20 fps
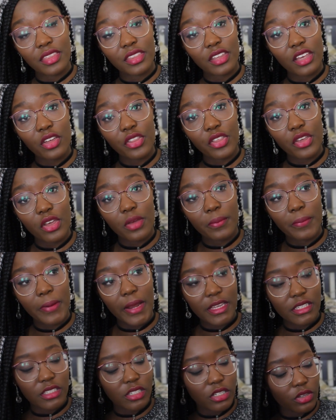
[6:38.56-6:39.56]
then the other
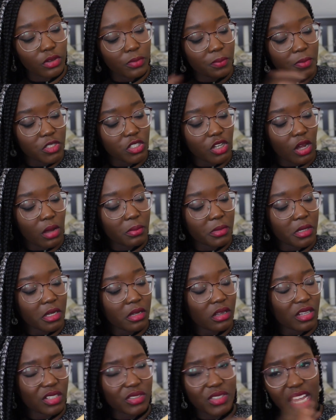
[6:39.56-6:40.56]
playsuit
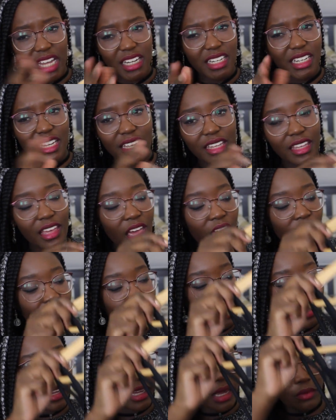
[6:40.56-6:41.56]
pajama teddy
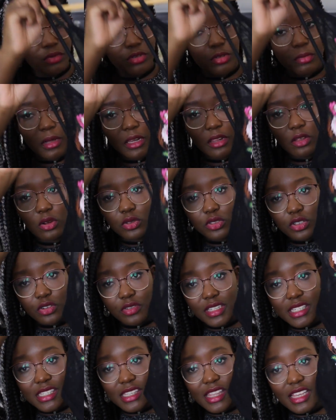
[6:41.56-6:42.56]
that I kept from my order
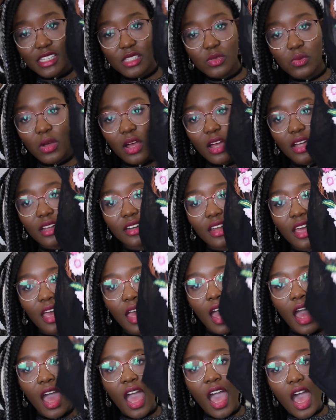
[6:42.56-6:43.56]
is this one.
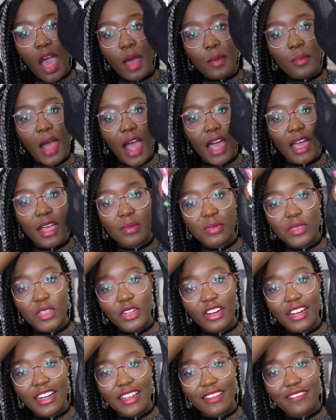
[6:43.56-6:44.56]
I
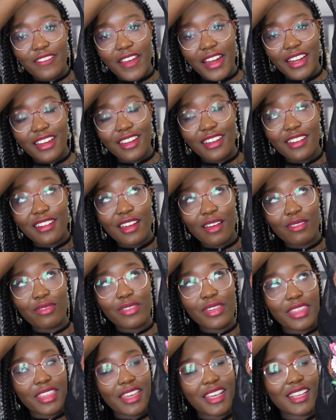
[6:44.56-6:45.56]
absolutely fell in love
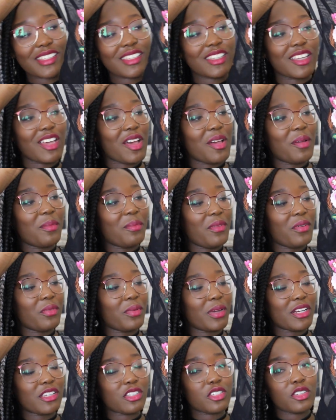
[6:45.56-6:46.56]
with this
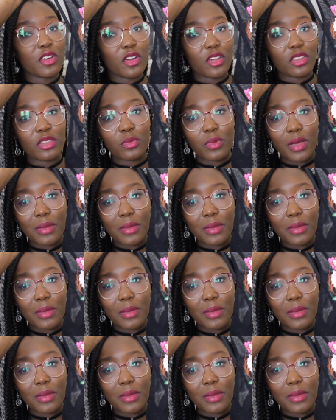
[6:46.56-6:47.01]
when I saw it on the